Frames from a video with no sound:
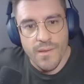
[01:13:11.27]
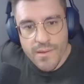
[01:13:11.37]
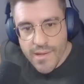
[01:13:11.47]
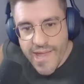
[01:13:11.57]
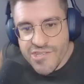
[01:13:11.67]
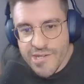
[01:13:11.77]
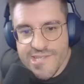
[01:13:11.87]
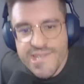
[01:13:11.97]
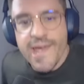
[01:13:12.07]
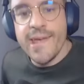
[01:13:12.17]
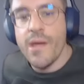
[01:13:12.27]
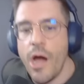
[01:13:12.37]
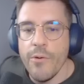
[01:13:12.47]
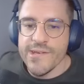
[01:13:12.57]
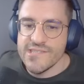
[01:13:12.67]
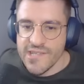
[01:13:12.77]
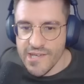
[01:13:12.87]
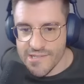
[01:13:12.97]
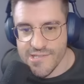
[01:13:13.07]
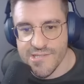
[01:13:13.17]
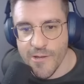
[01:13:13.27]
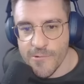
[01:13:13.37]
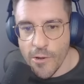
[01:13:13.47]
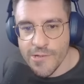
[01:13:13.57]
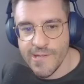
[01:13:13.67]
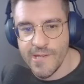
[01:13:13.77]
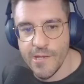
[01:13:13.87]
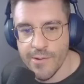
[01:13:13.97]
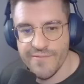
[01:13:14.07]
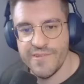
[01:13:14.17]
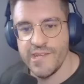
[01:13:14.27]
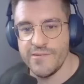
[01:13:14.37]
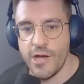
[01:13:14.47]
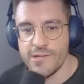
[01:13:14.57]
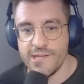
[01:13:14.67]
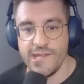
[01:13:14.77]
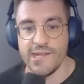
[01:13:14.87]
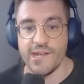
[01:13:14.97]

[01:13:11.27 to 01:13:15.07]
Agent is saying, always kiss, so no DTO if not needed.